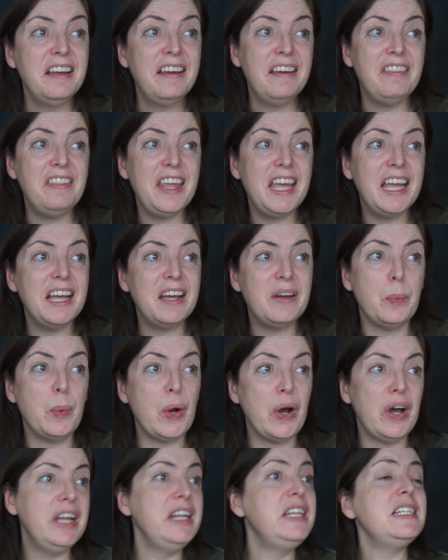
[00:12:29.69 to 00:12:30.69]
think,
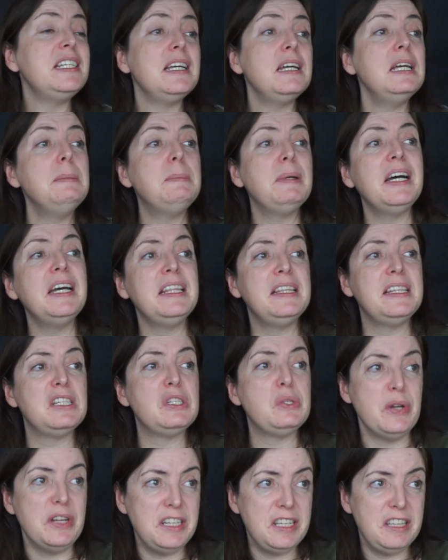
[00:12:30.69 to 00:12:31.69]
why did I buy this
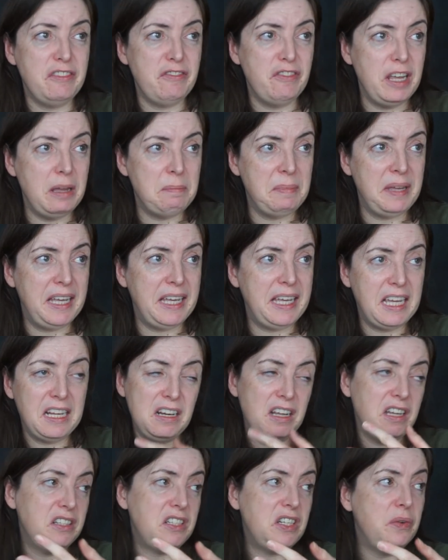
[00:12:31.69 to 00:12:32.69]
23andMe kit?
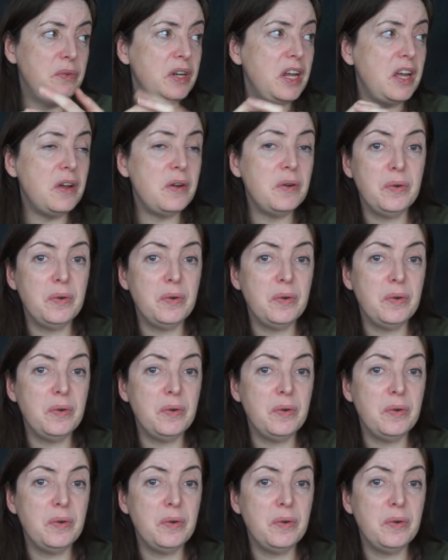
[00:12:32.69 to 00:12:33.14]
I don't know.